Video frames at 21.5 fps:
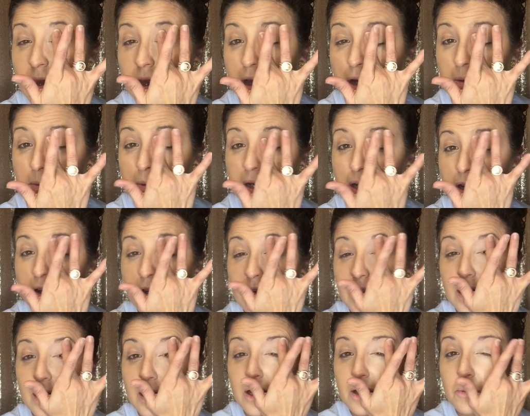I'm going to go
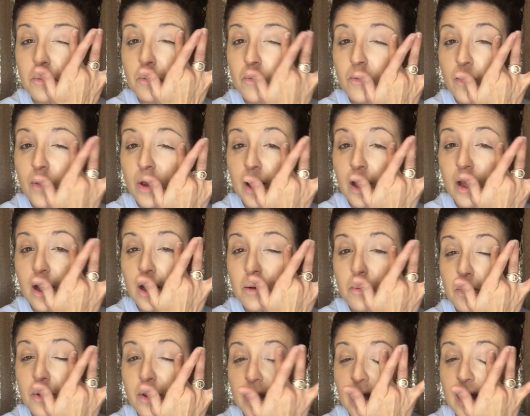ahead
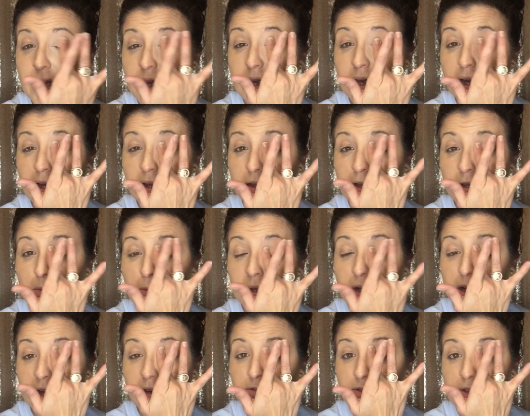and apply a little
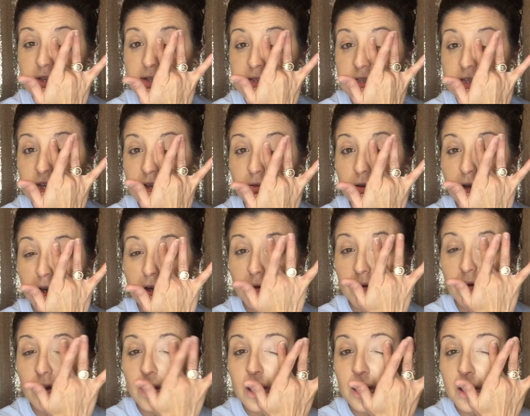bit of the
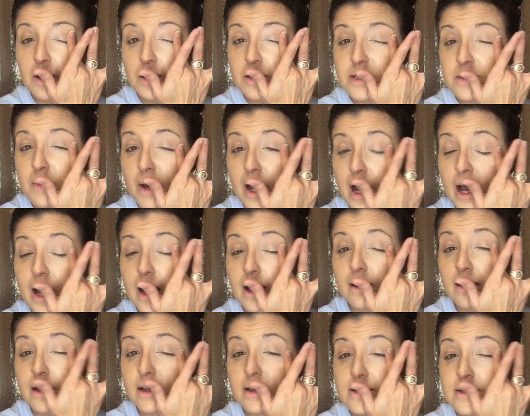0 onto my
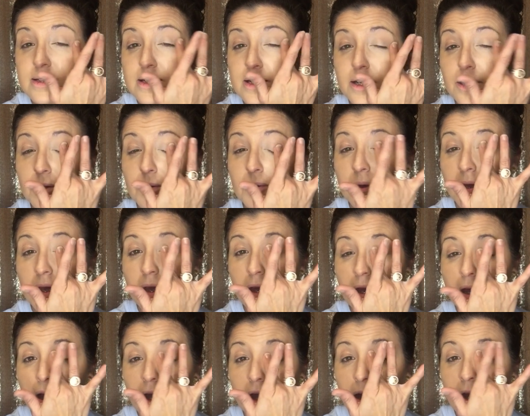eyelid too,
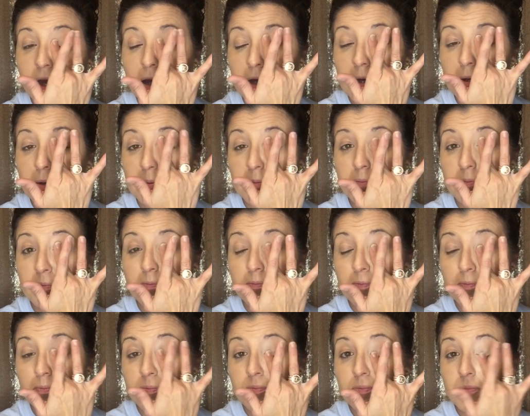
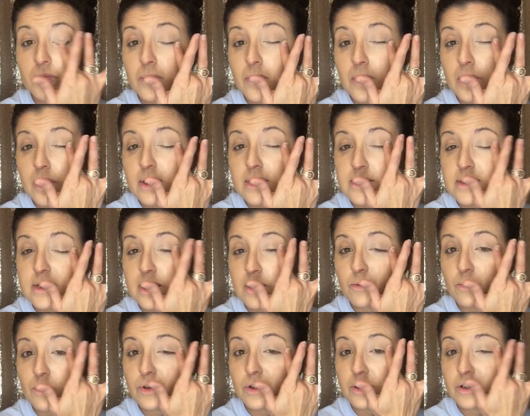because
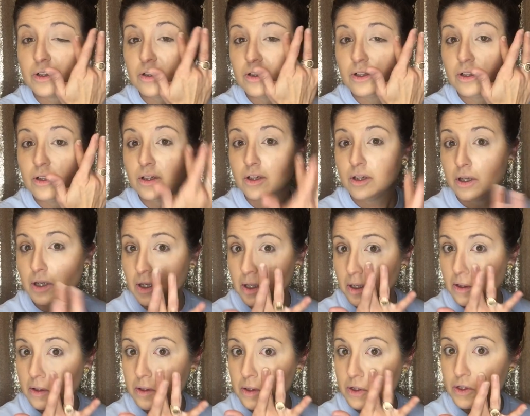it will
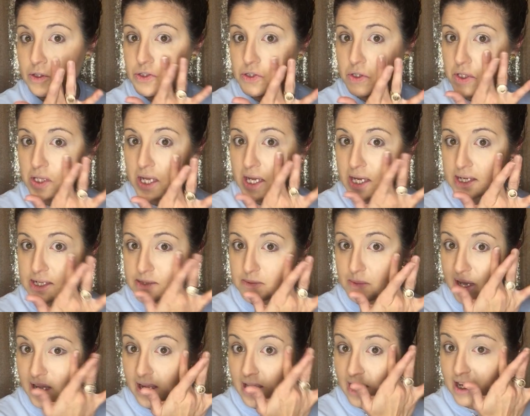
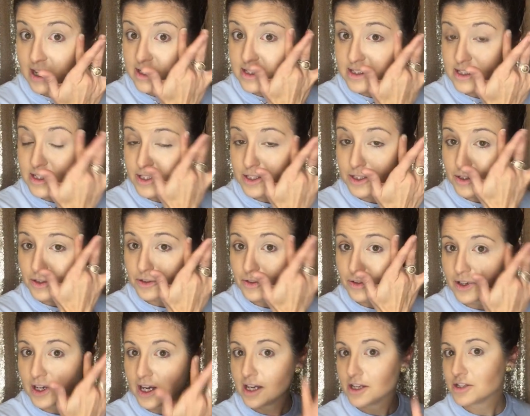neutralize my eye to
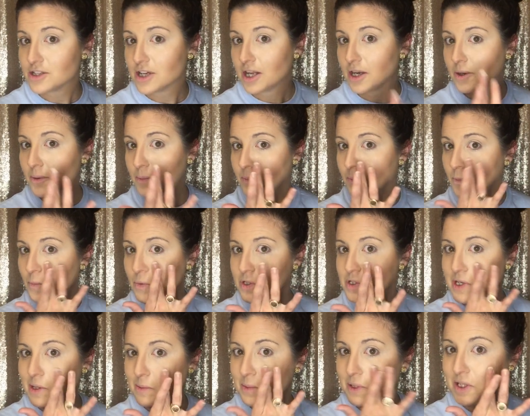do eyeshadow,
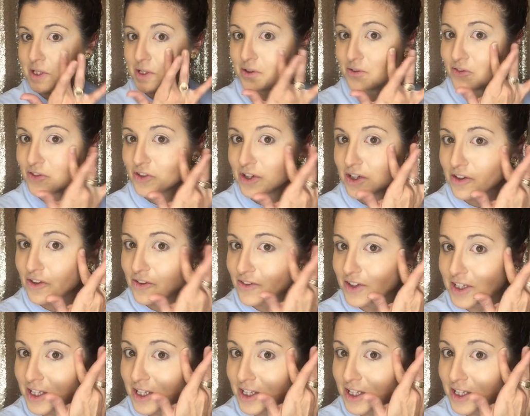which I'm going to do for another